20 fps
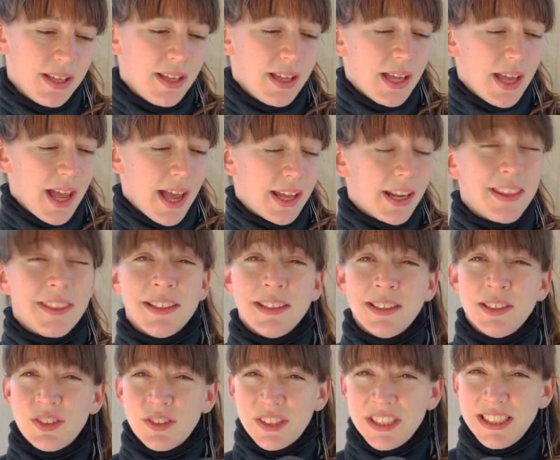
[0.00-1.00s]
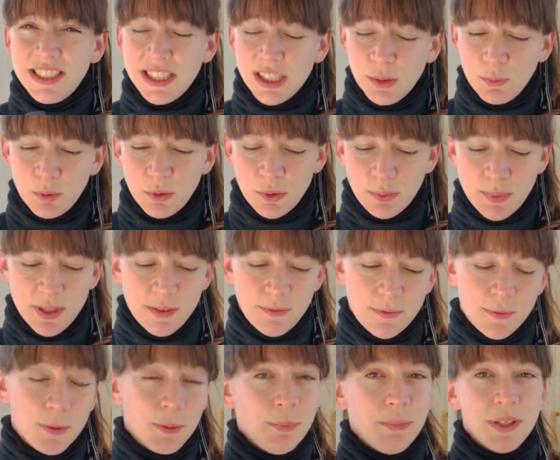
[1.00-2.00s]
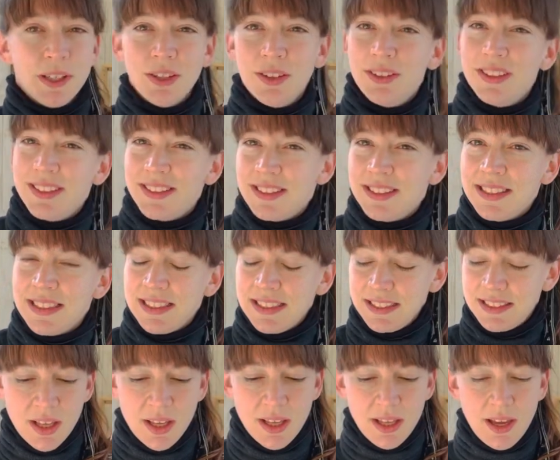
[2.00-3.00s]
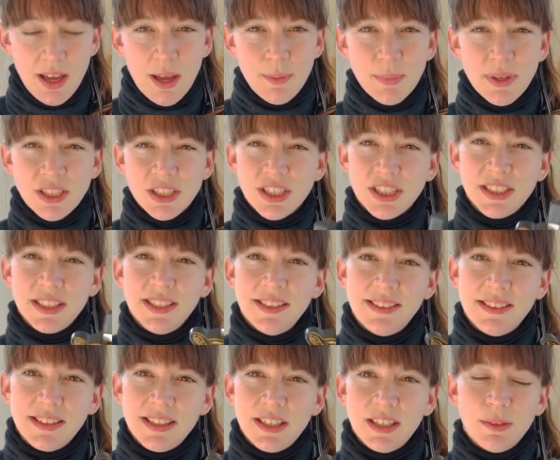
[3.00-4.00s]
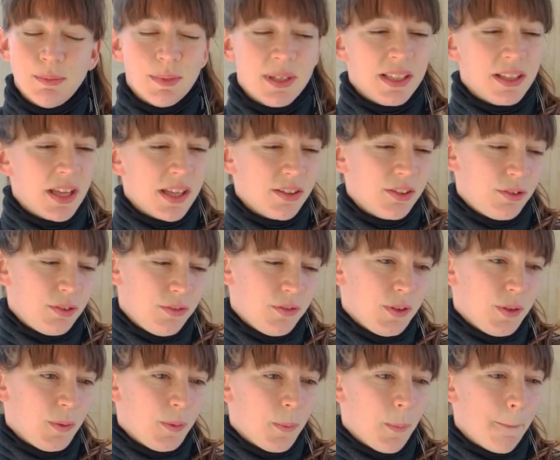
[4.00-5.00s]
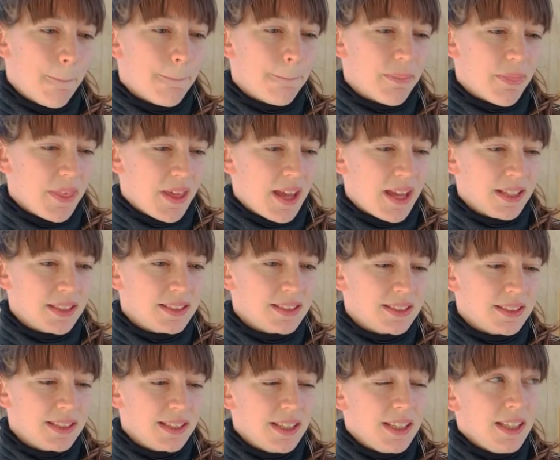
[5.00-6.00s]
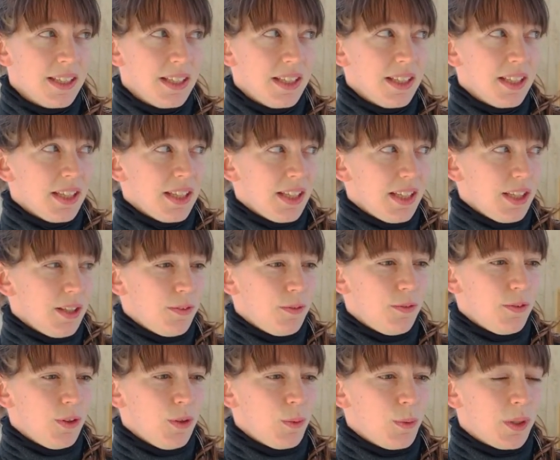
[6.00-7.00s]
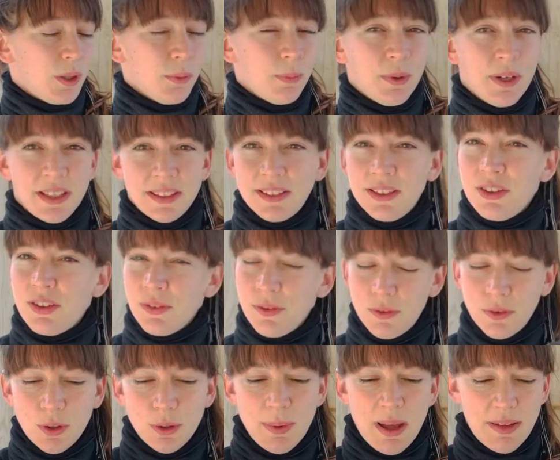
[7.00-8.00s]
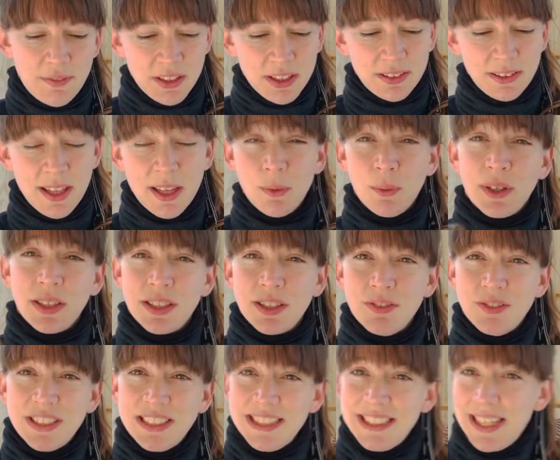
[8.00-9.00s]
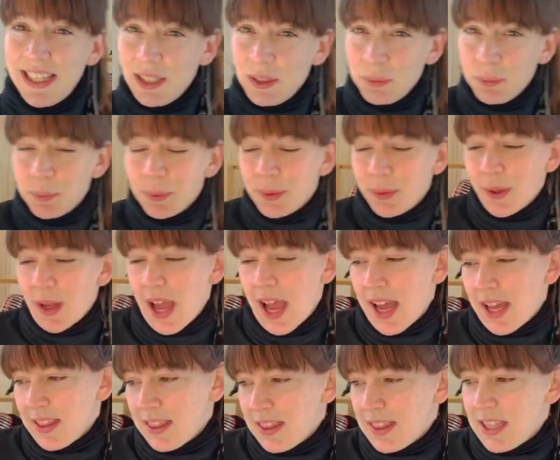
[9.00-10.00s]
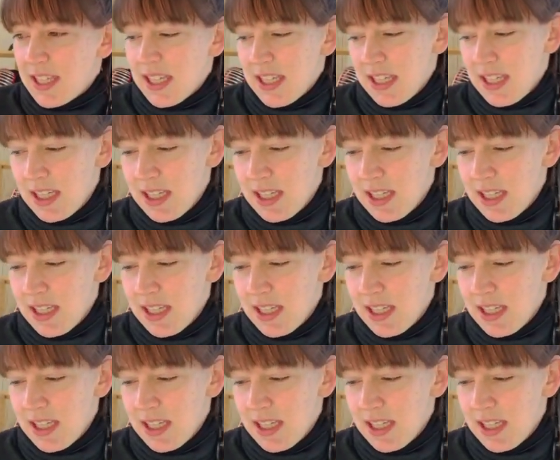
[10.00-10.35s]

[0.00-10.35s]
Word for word: And I think it's really helped with my form because it's light. I mentioned this in my last review that if you want to practice the form, having a light one can really help. And the